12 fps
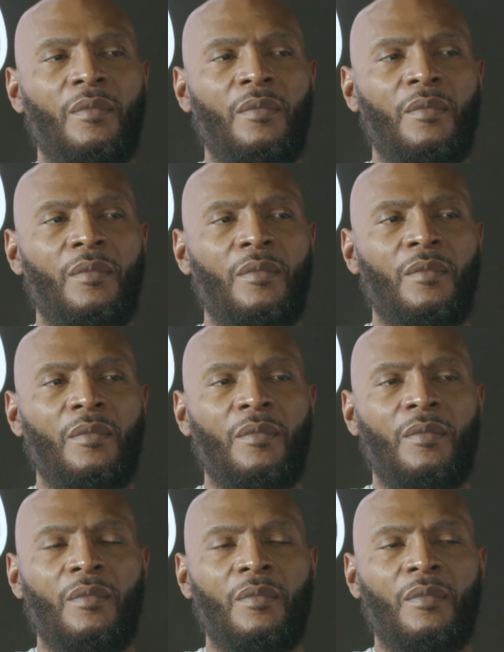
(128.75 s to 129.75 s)

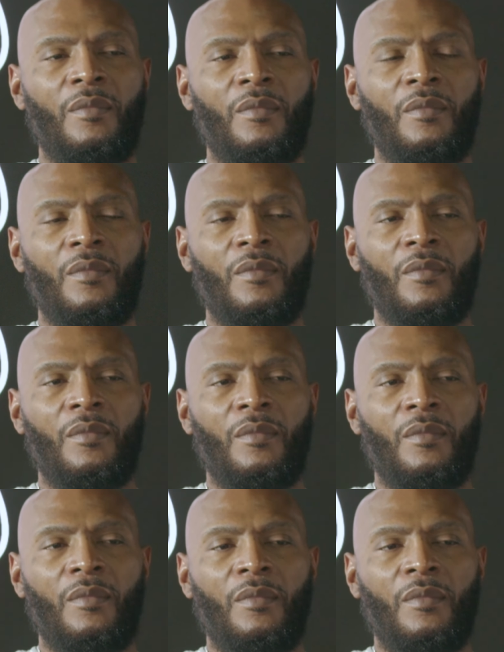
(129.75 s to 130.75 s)

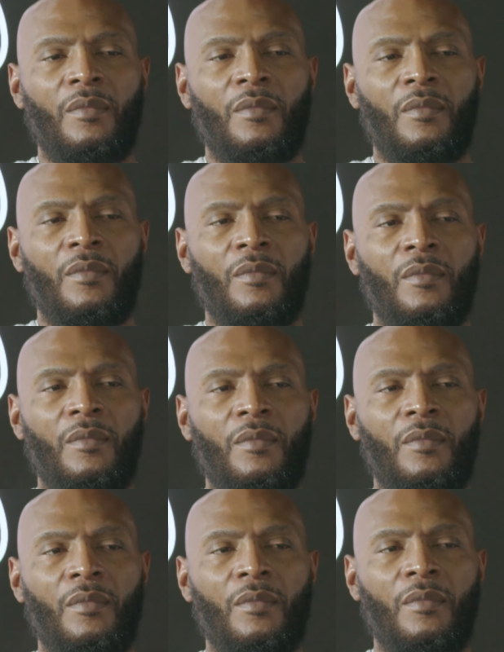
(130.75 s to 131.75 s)

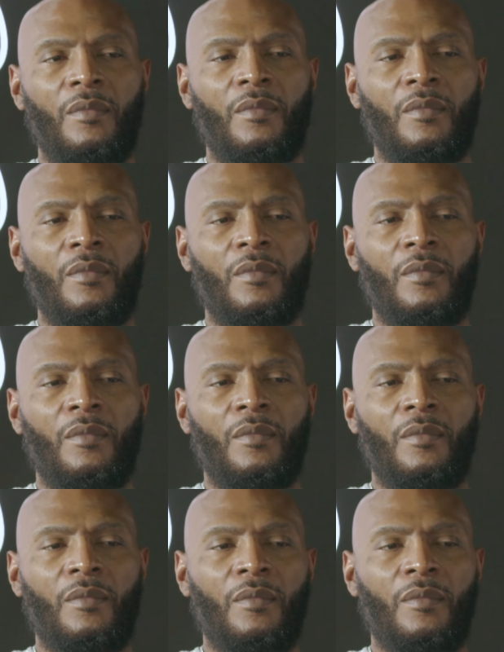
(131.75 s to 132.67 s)
No words are spoken by the person on screen.